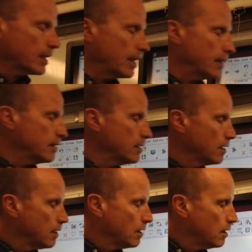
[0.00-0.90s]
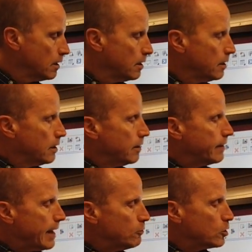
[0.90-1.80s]
okay,
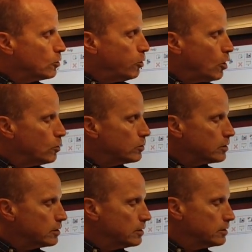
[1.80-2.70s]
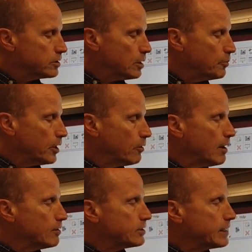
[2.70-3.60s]
they would quote something
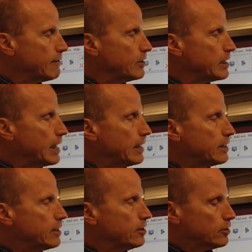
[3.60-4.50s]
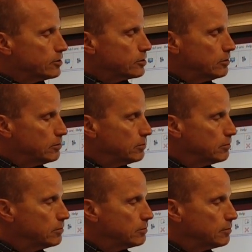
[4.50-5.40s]
around 78 years,
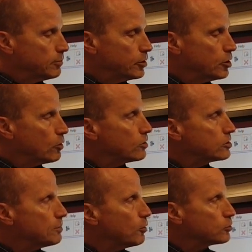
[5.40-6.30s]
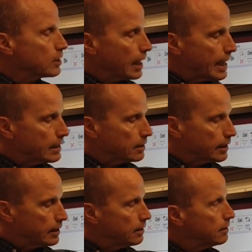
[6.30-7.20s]
but notice the most
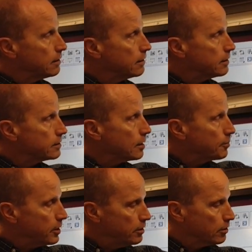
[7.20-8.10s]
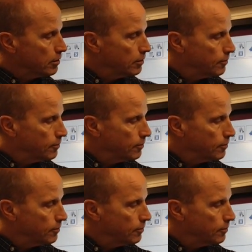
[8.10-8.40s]
likely is up here.